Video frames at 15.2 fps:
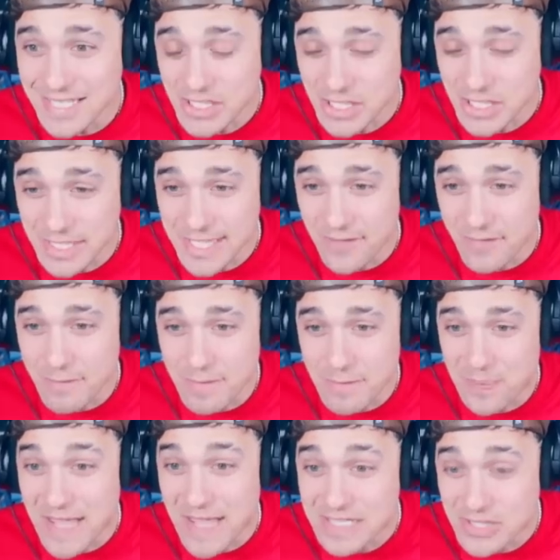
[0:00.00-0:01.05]
literally giving
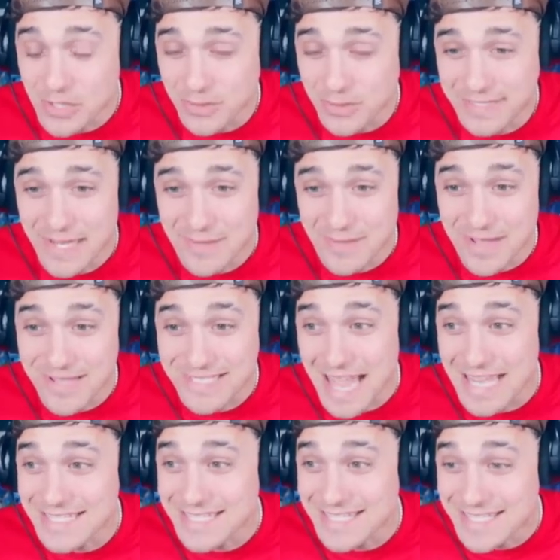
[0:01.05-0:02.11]
me pixel
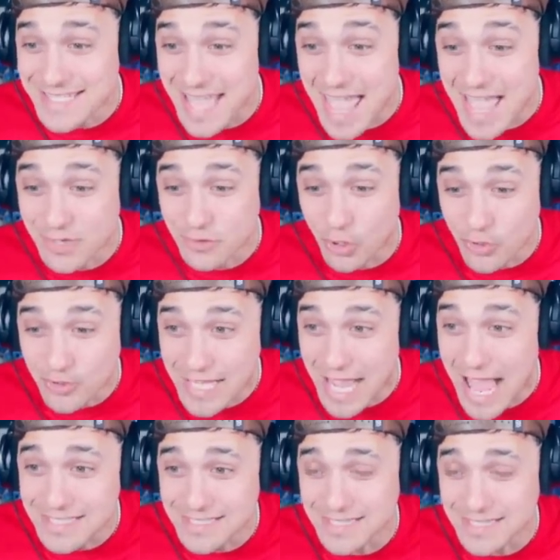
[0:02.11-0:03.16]
demons and scarecrow
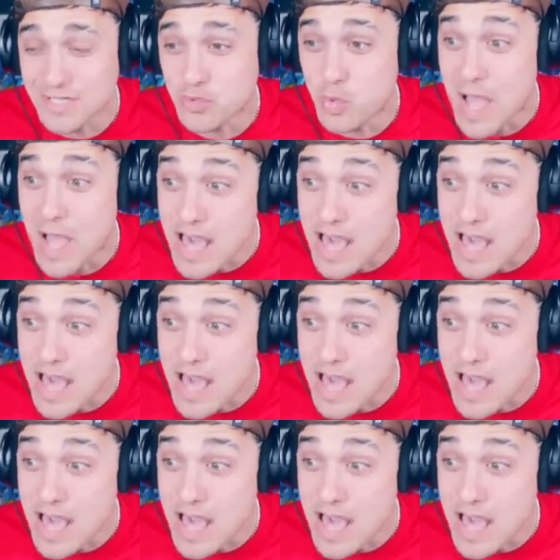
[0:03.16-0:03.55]
cats as